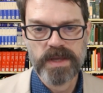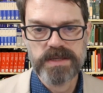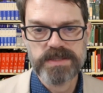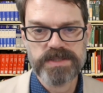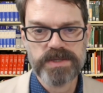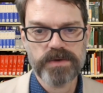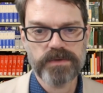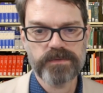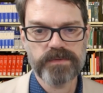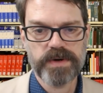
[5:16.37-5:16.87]

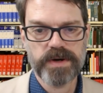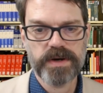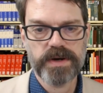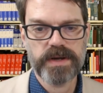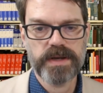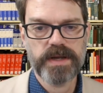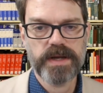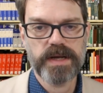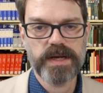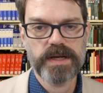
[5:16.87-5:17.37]
So
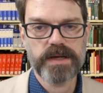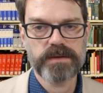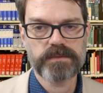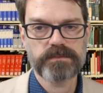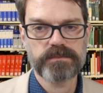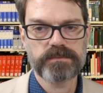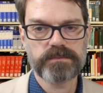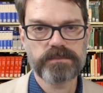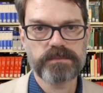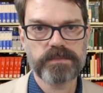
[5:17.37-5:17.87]
very
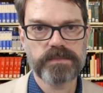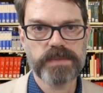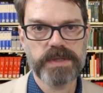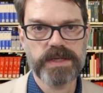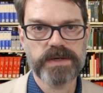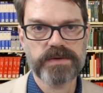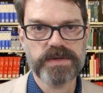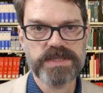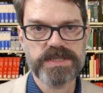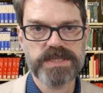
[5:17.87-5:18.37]
um,
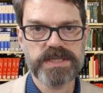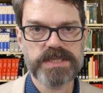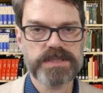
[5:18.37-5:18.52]
interesting,